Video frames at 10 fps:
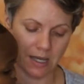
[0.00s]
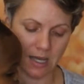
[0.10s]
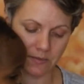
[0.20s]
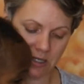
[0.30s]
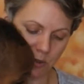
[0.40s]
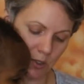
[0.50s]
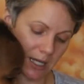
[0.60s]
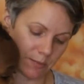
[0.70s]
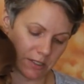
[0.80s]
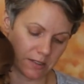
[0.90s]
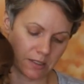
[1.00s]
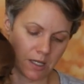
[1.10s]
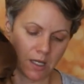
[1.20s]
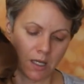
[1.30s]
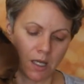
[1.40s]
that's what happens.
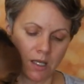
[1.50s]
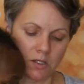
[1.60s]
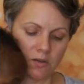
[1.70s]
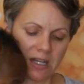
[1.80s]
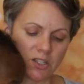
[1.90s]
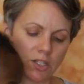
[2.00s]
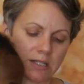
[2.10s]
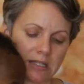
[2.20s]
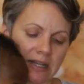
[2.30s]
So that's just